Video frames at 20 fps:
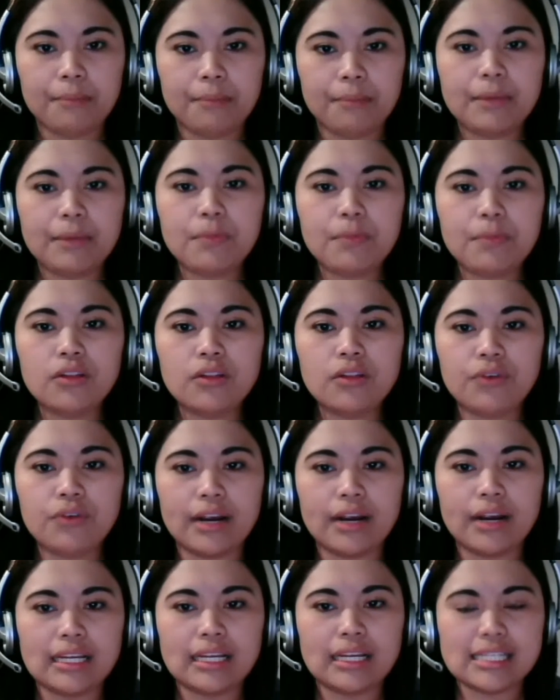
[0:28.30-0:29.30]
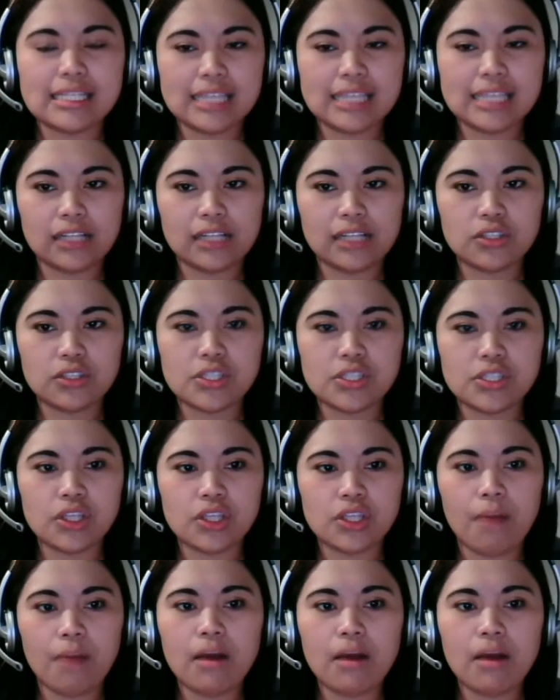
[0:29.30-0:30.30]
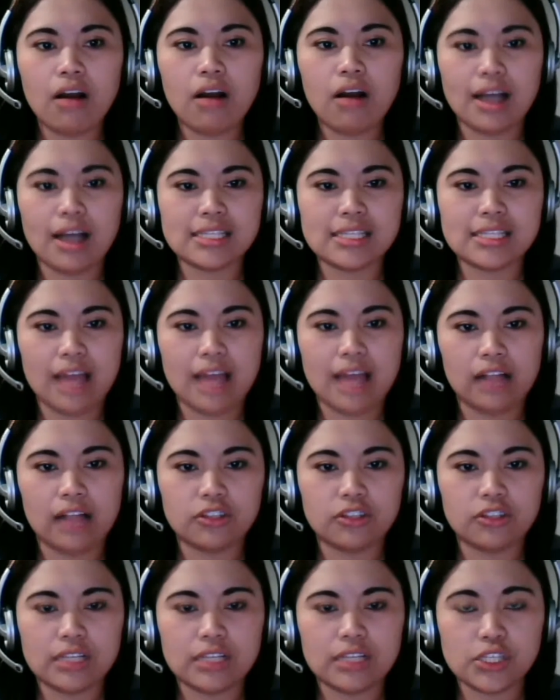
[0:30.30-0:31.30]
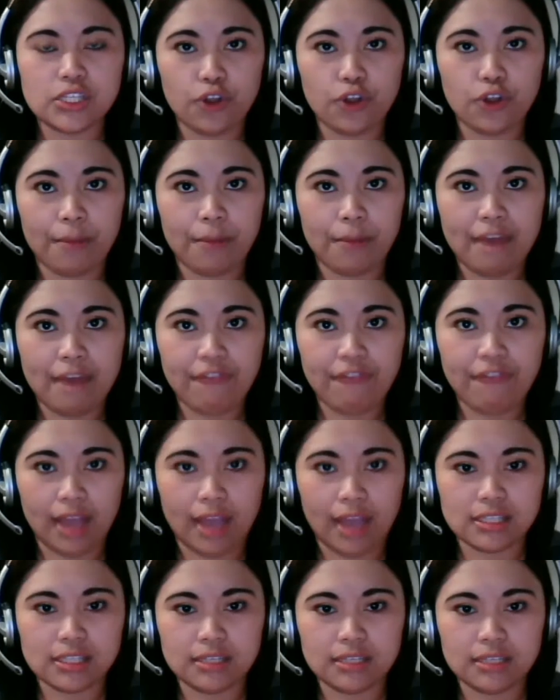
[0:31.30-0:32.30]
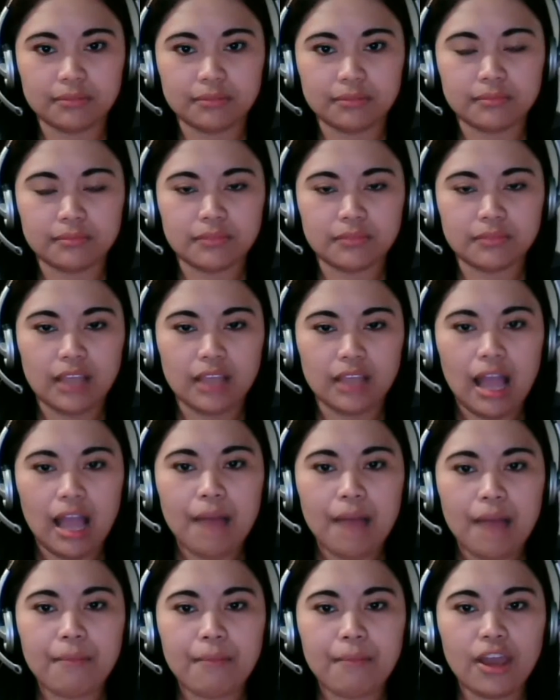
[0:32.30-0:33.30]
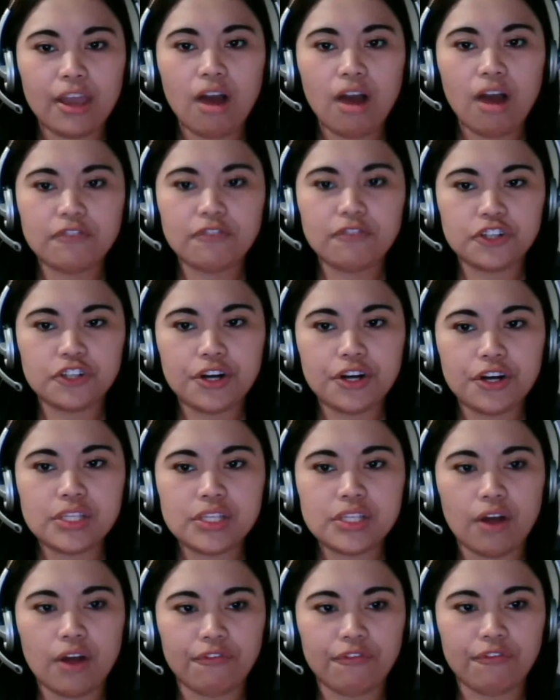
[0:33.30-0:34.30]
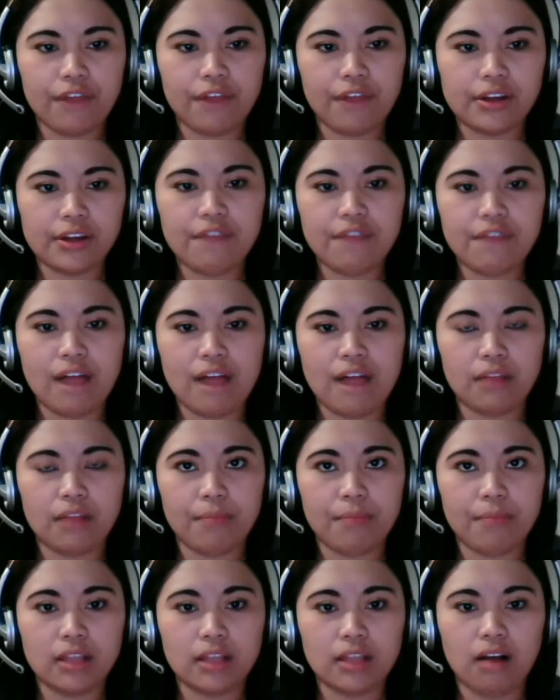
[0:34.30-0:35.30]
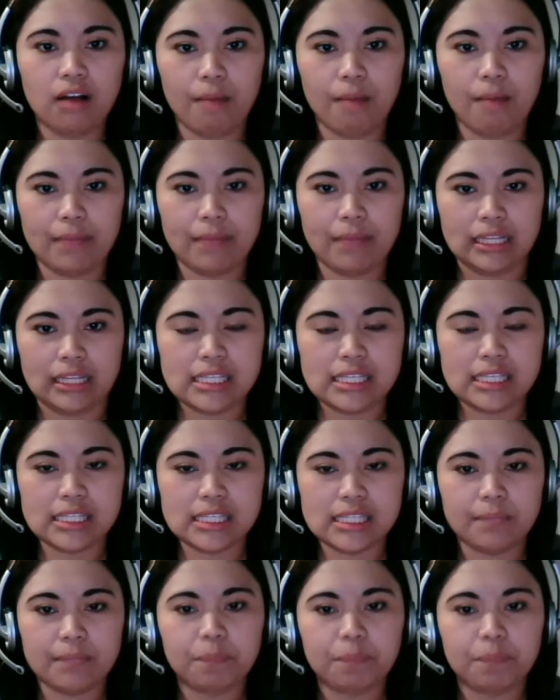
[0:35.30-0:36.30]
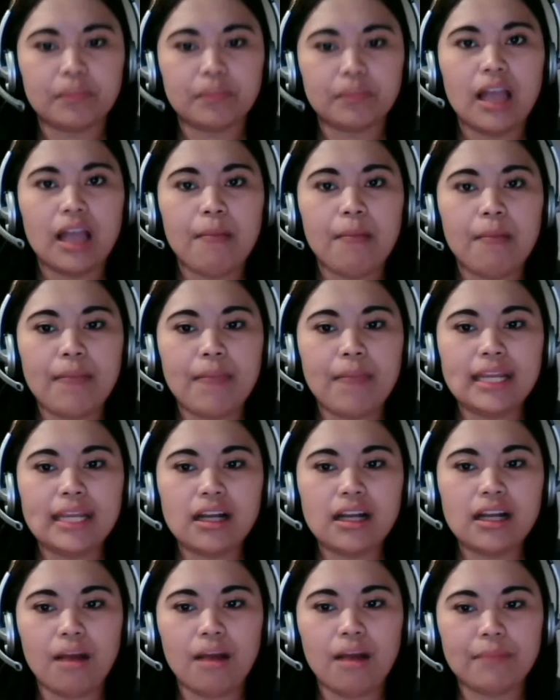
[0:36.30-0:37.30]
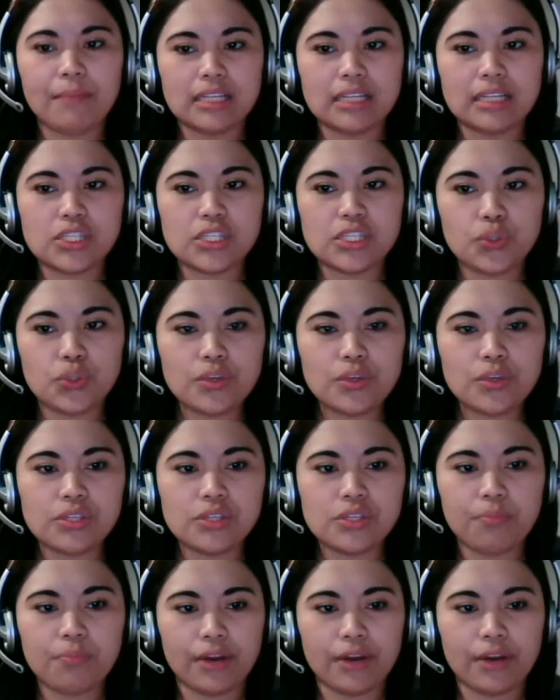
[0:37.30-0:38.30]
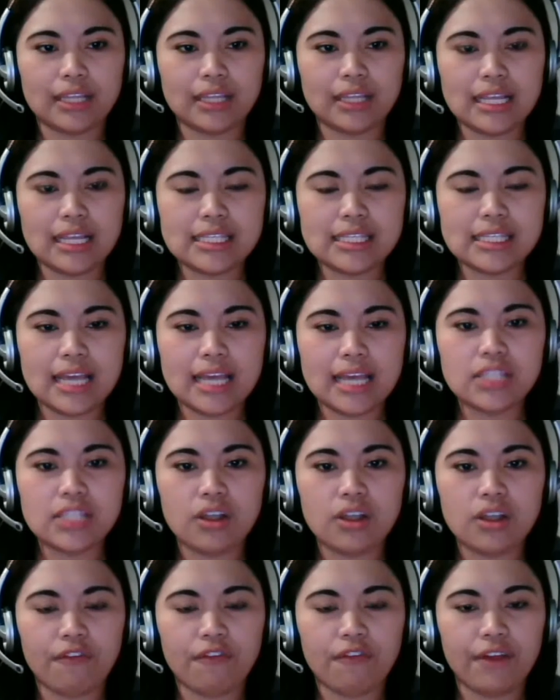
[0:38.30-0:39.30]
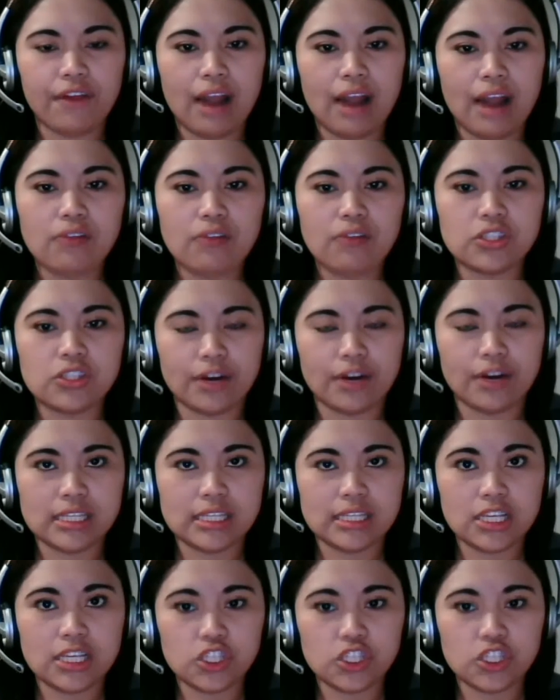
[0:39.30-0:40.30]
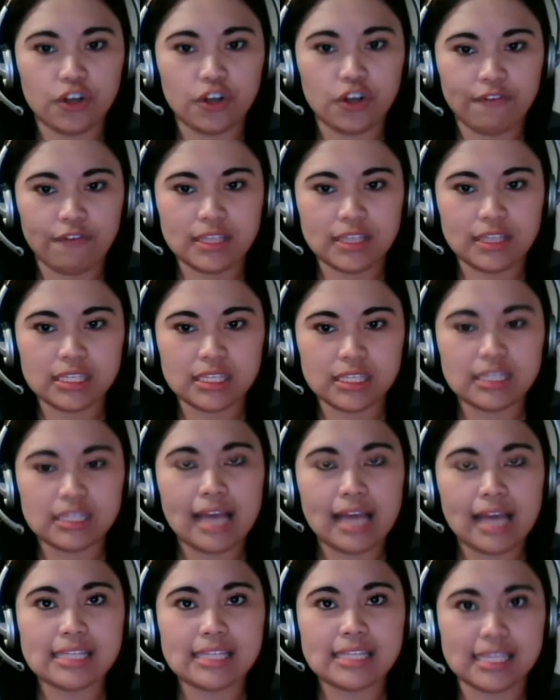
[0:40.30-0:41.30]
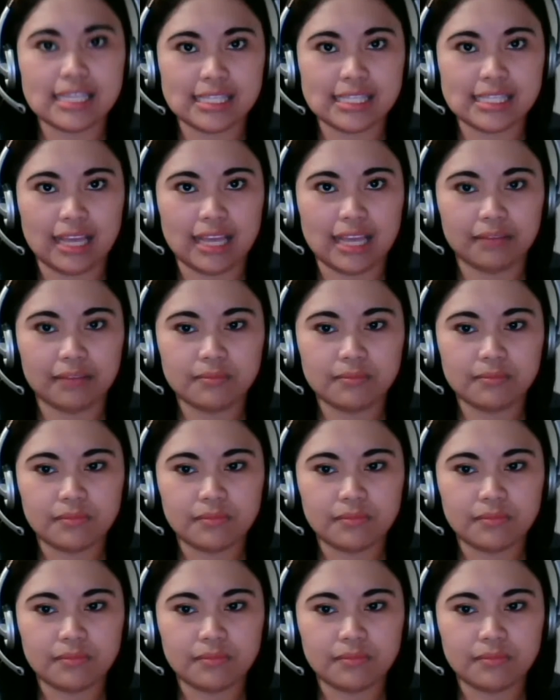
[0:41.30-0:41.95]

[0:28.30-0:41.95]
people who are the zeal to stomach hostile to the storm effect. By offshore software development companies, many companies took support inside software outsourcing services existing.